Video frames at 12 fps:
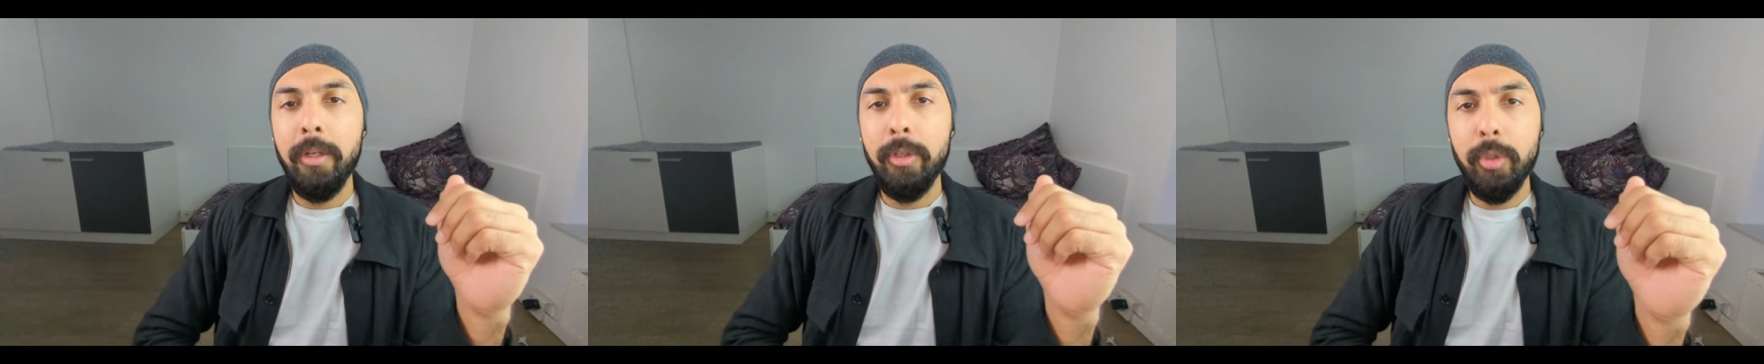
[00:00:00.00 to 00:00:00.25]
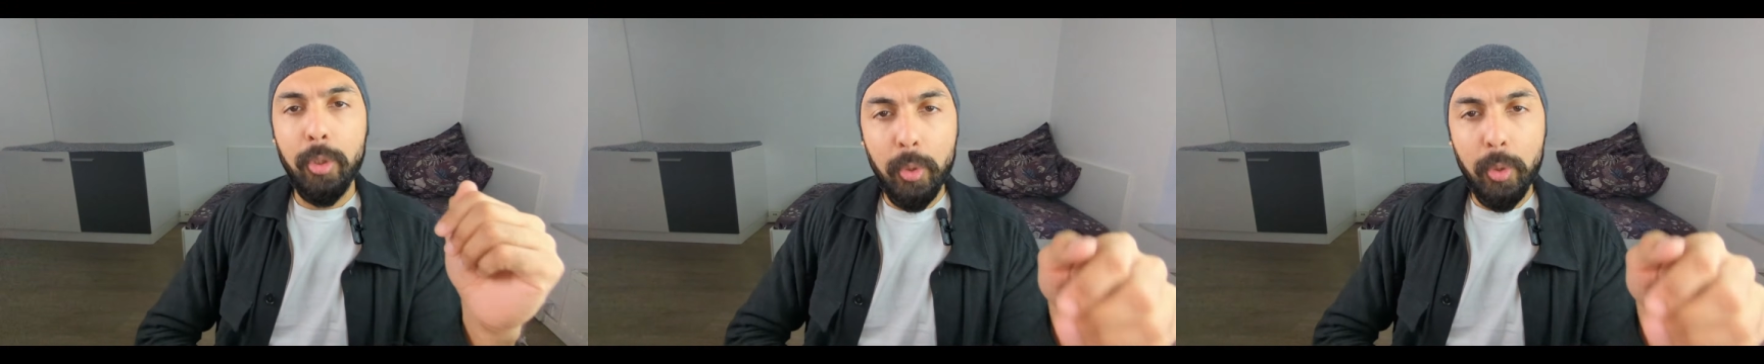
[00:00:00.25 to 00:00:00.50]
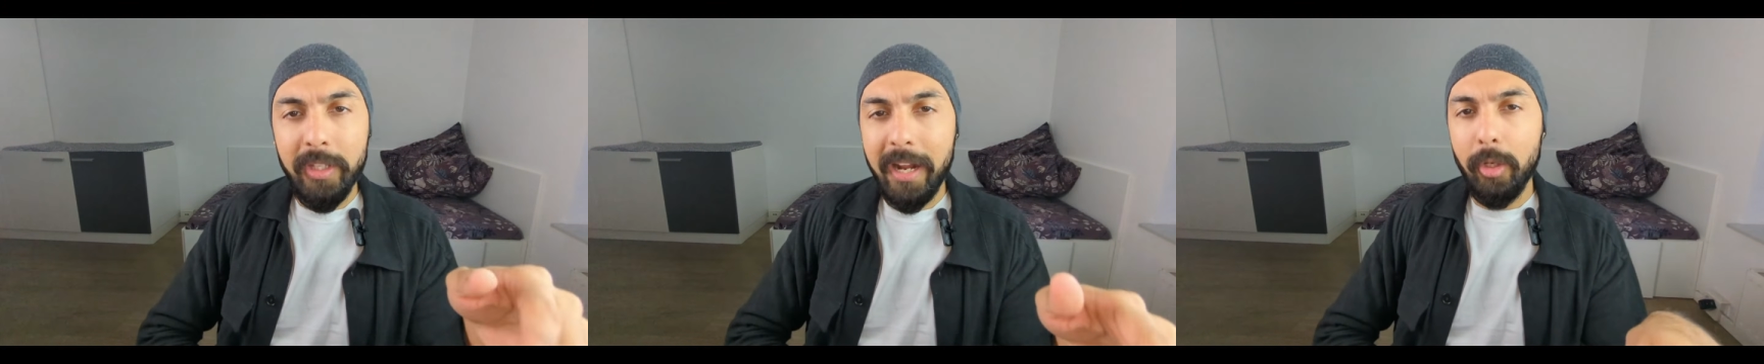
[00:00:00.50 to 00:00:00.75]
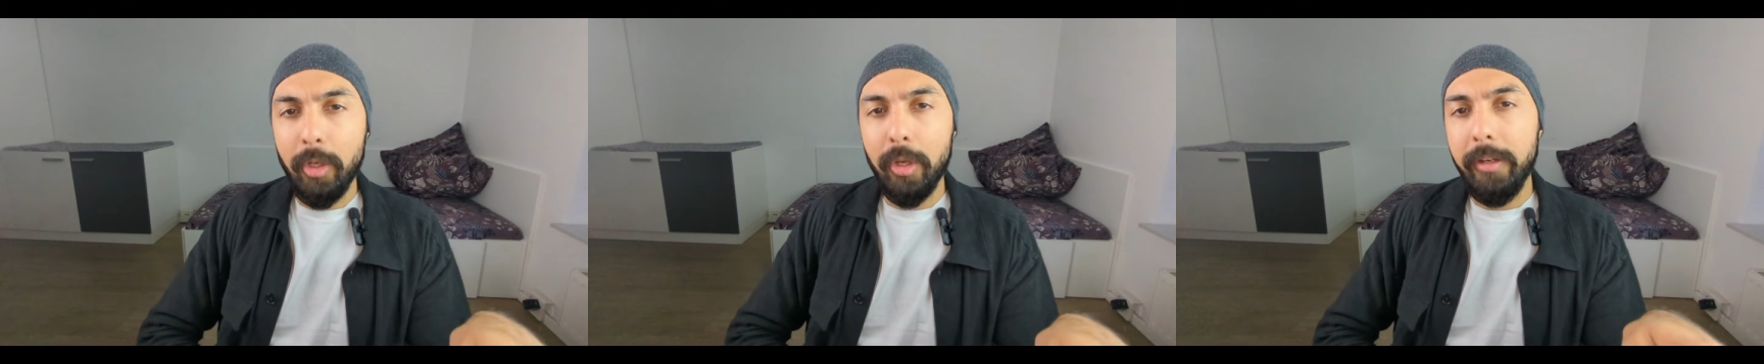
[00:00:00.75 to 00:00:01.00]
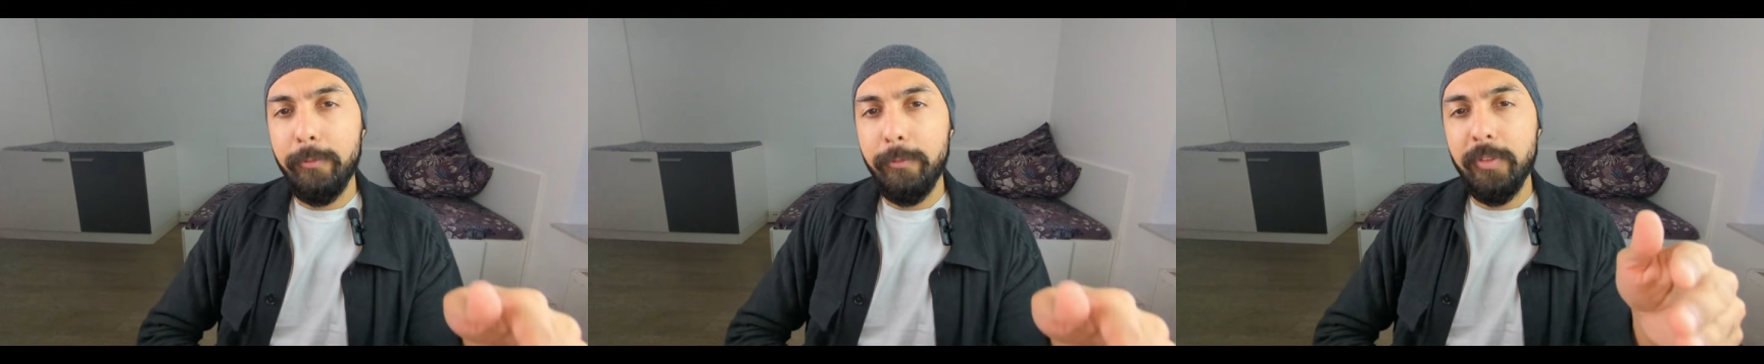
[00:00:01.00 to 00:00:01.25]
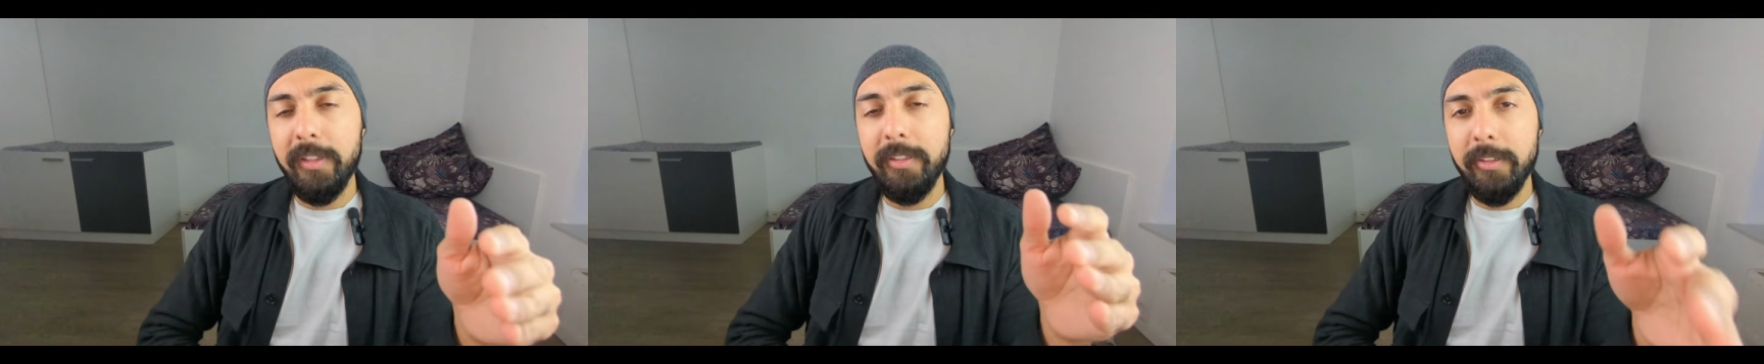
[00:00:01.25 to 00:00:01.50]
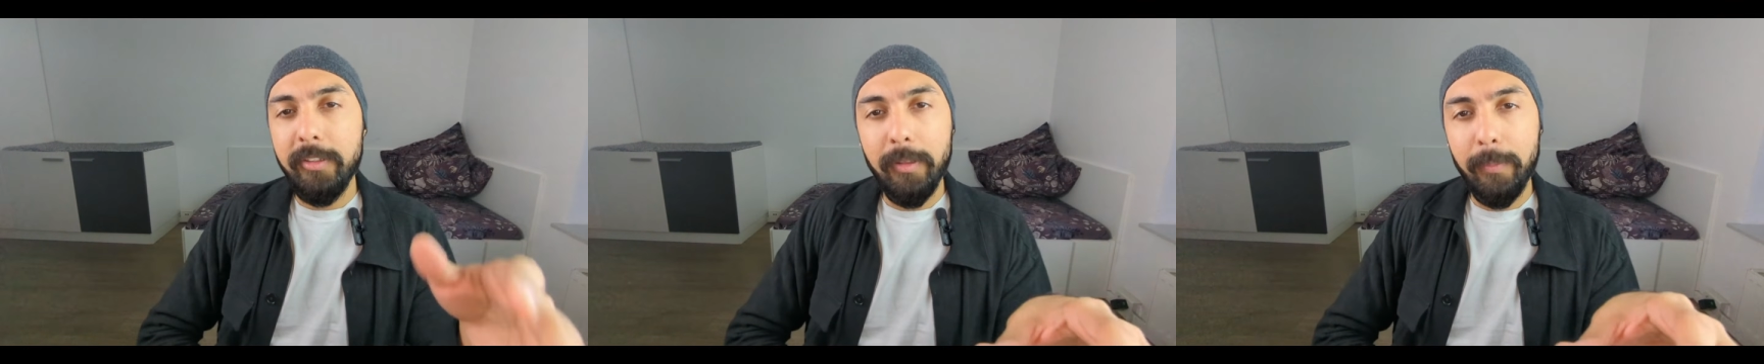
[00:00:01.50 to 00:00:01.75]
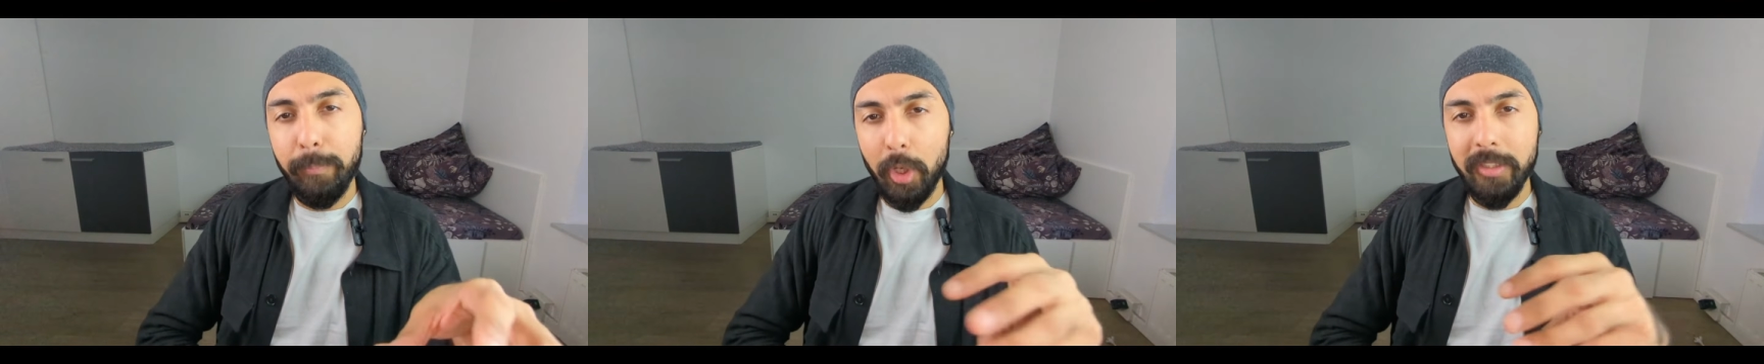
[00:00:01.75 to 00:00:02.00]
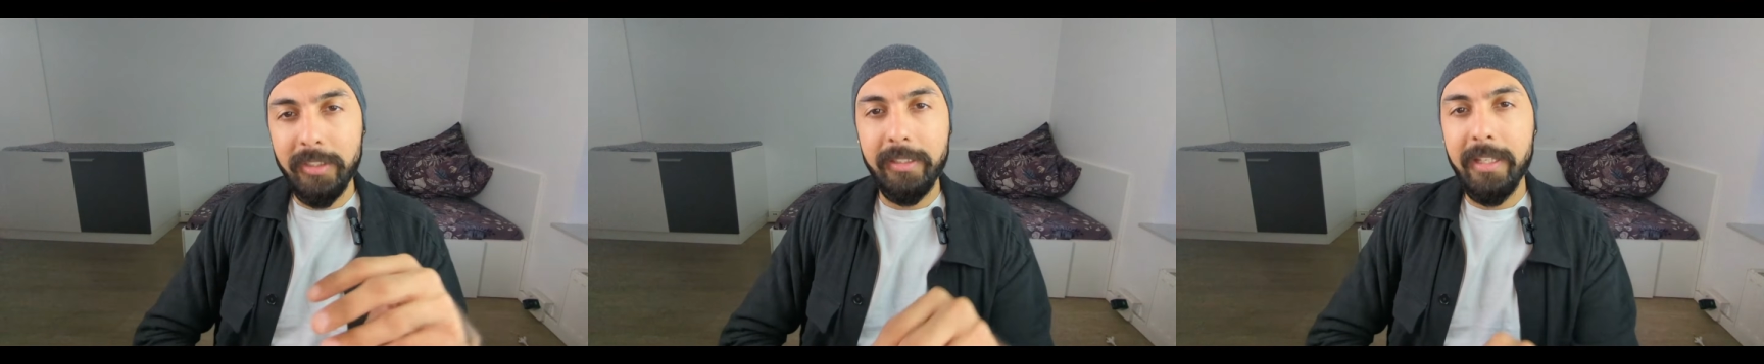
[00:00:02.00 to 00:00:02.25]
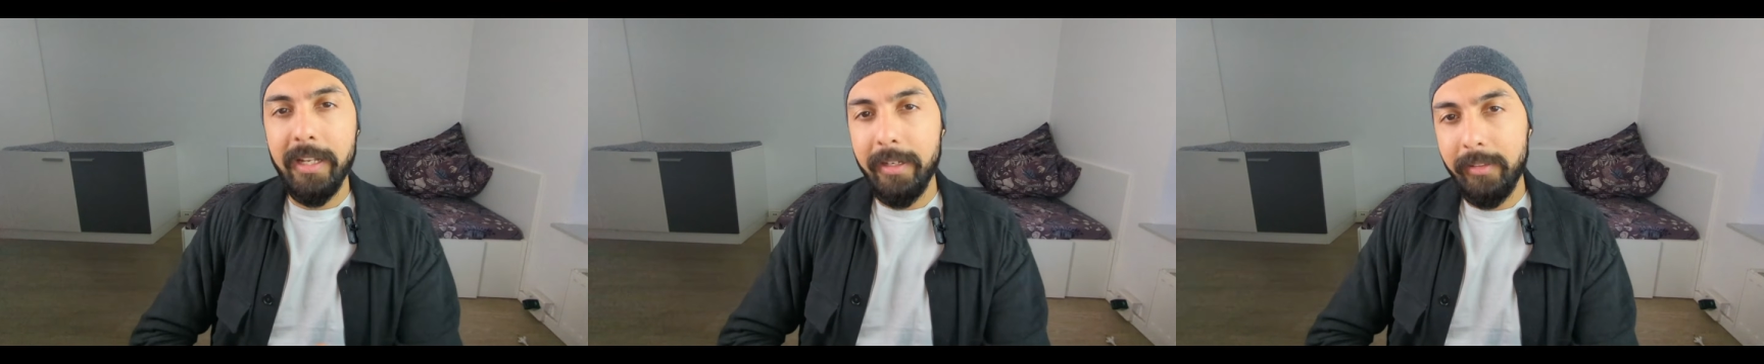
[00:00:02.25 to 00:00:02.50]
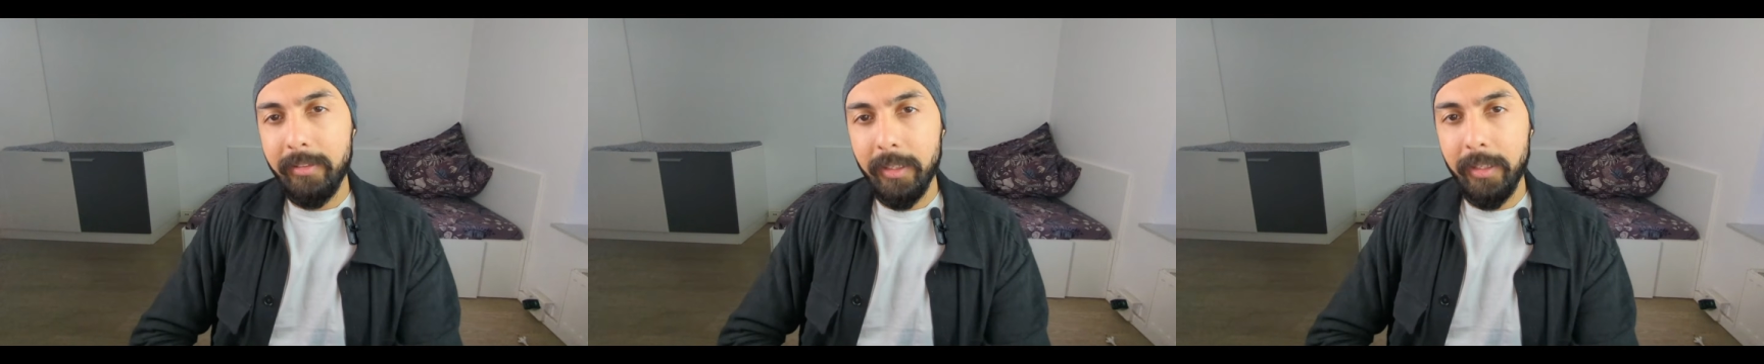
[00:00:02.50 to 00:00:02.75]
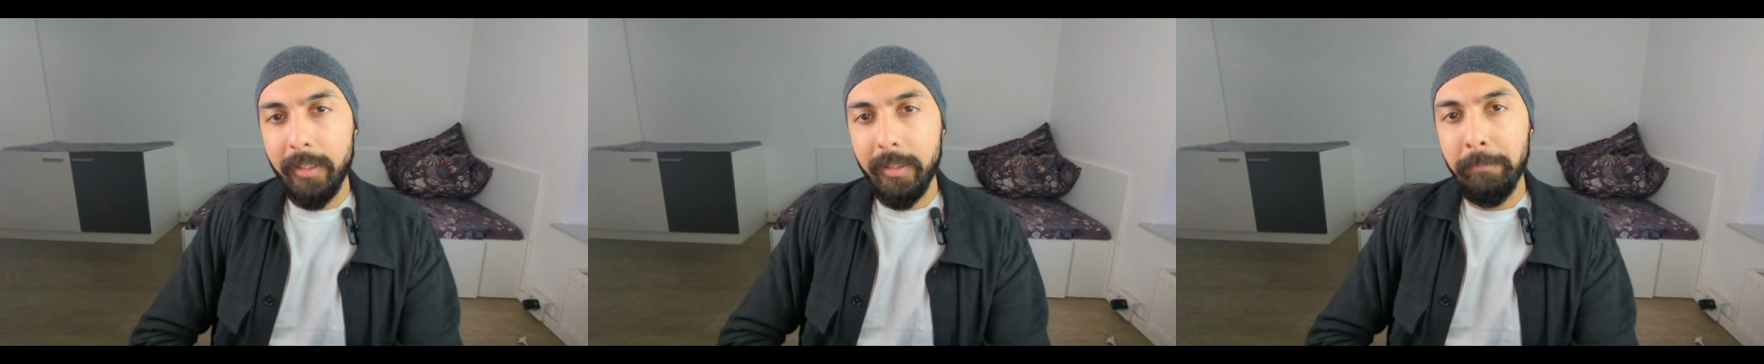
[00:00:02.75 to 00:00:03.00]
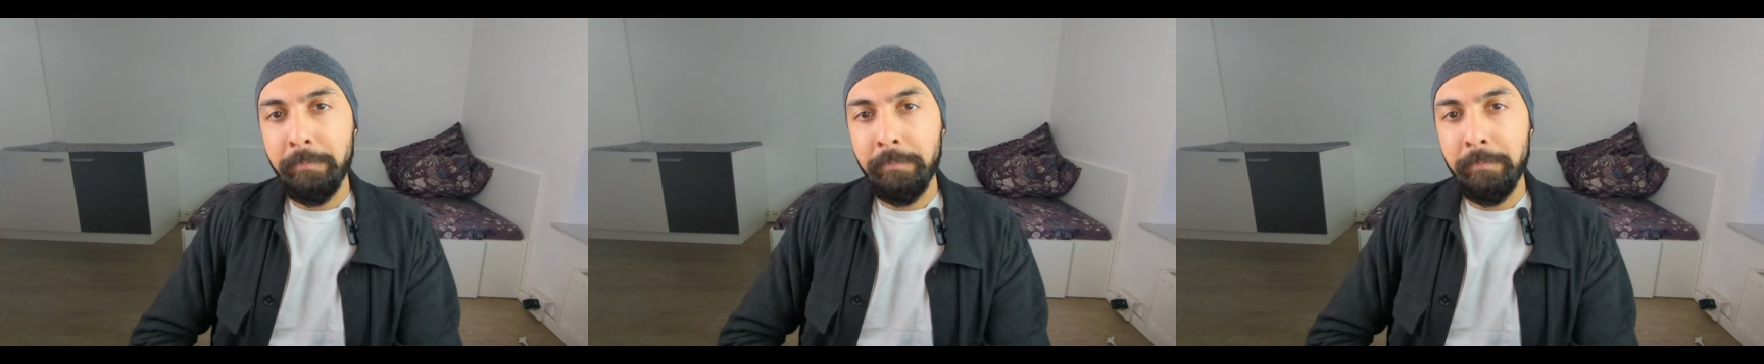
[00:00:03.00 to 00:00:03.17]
to do that, or if this is a project that